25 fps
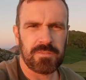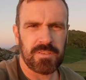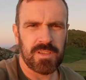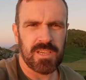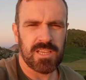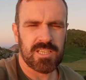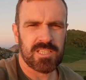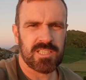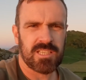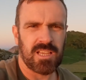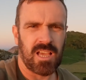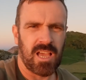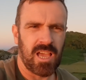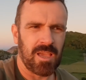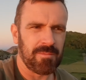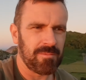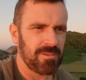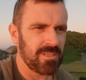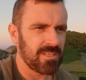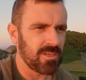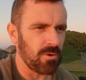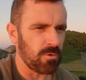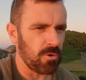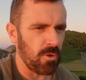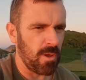first time.
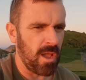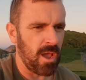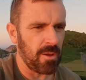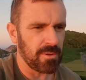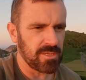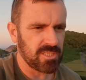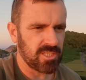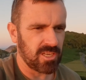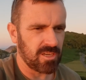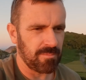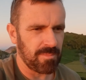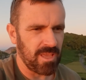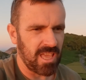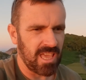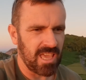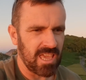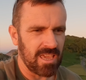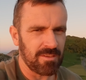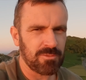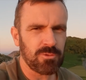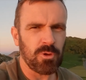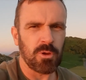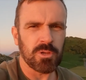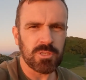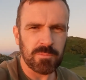You don't know how it's going to
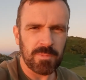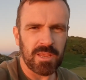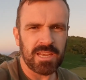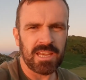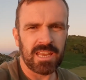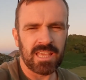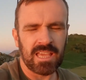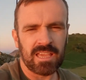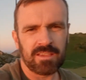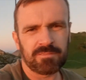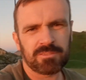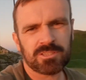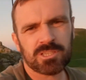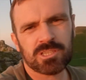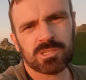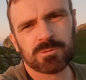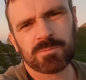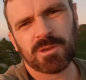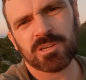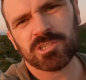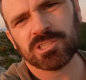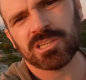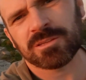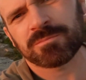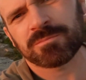behave, so I was a bit nervous, especially